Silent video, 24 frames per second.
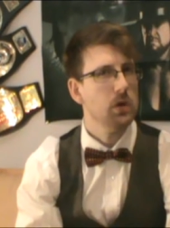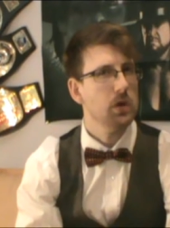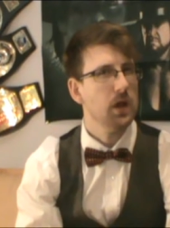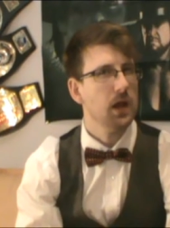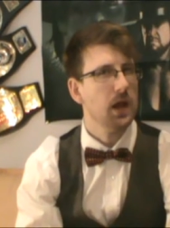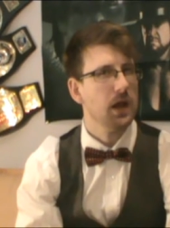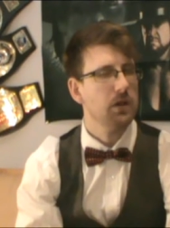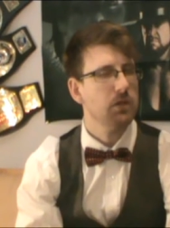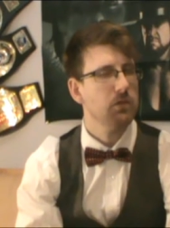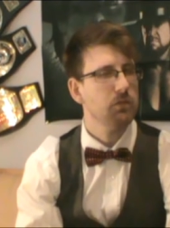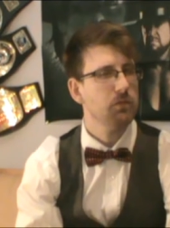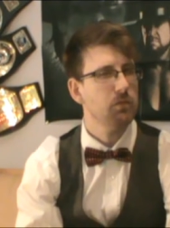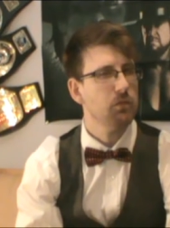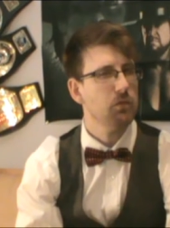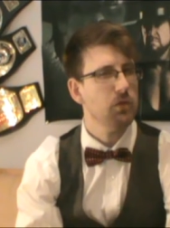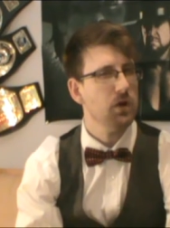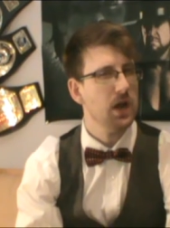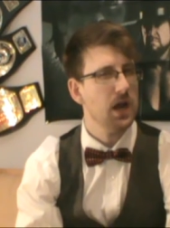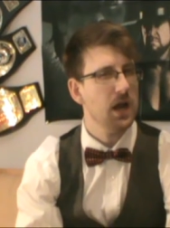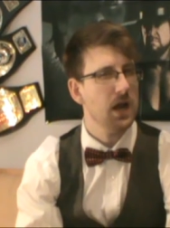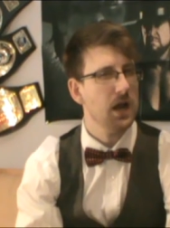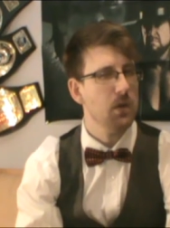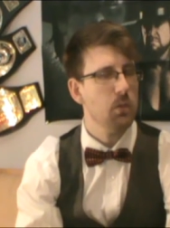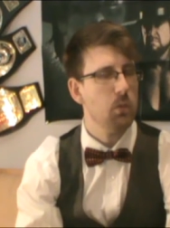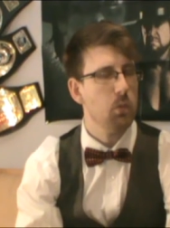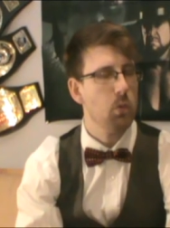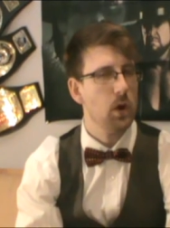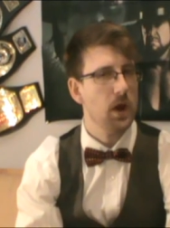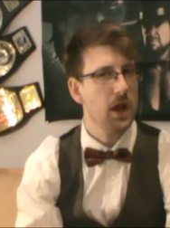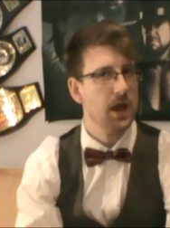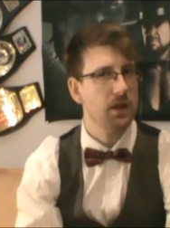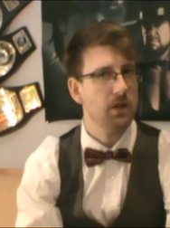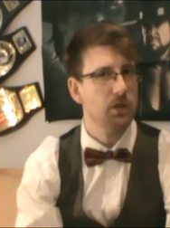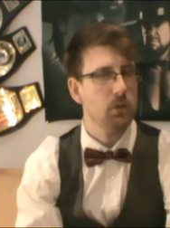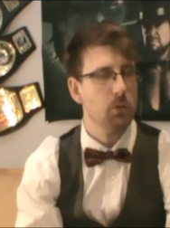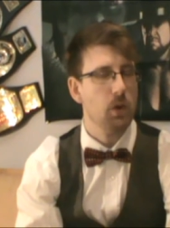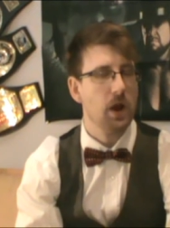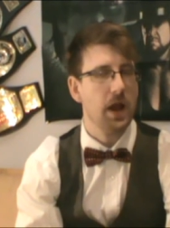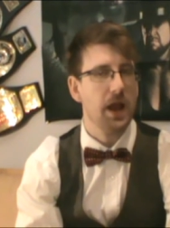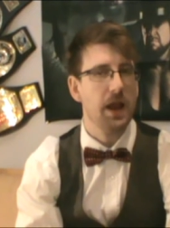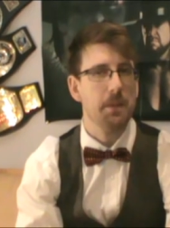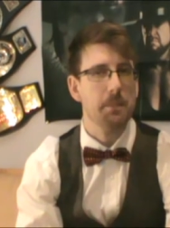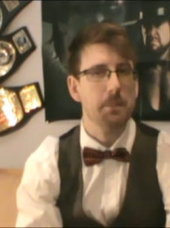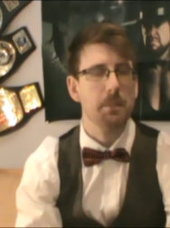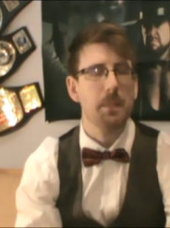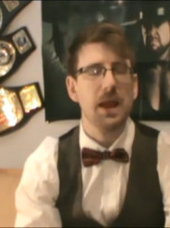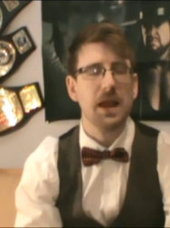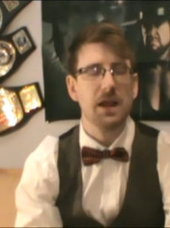It's really weird the way
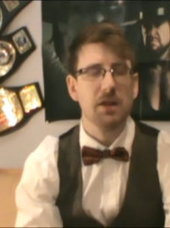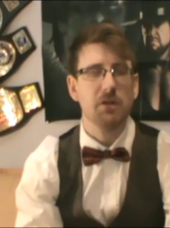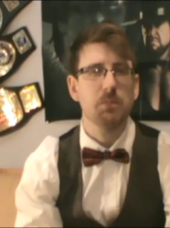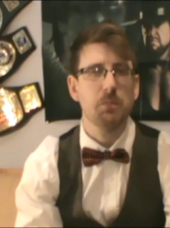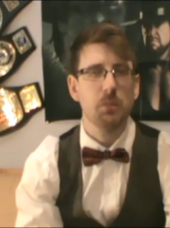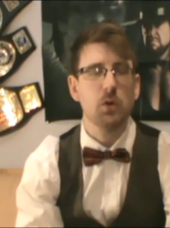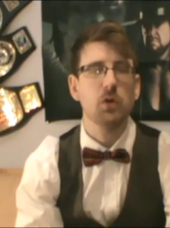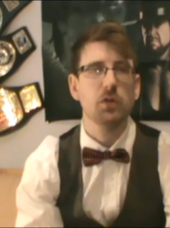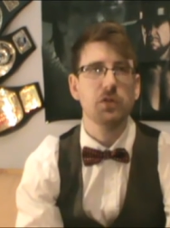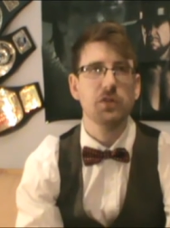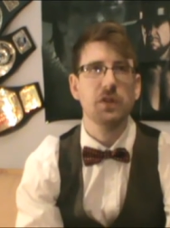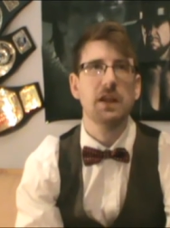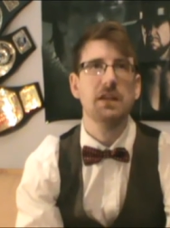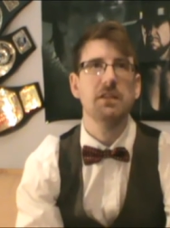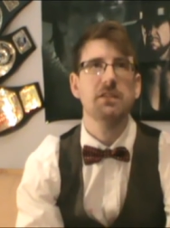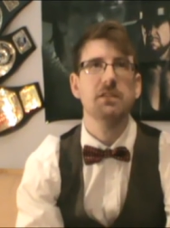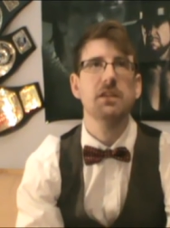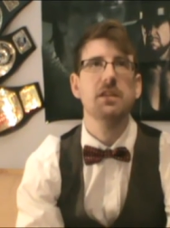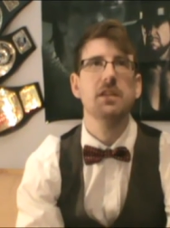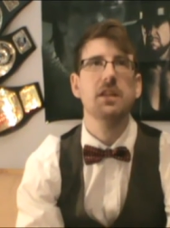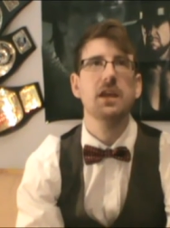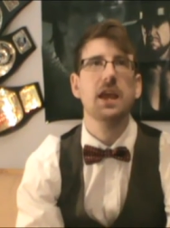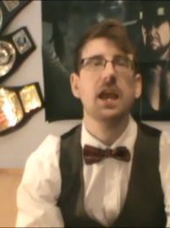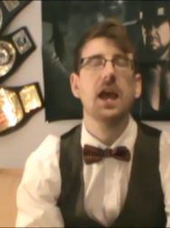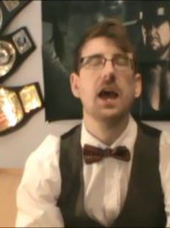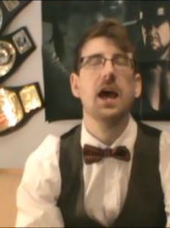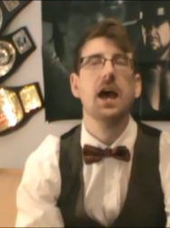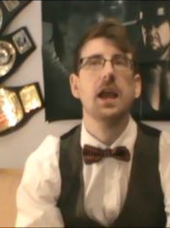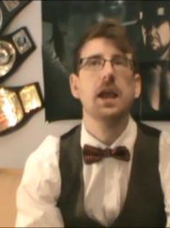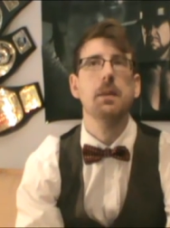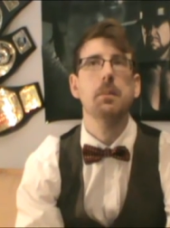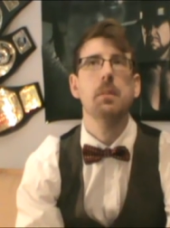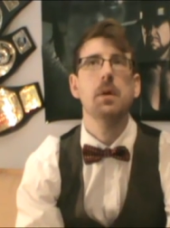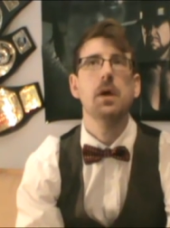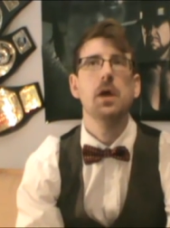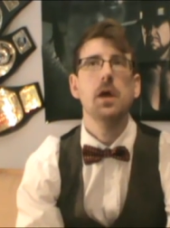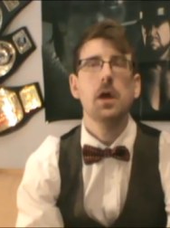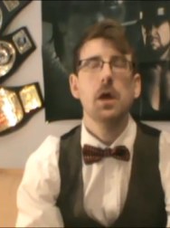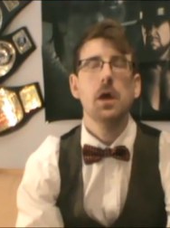it makes more sense in the game.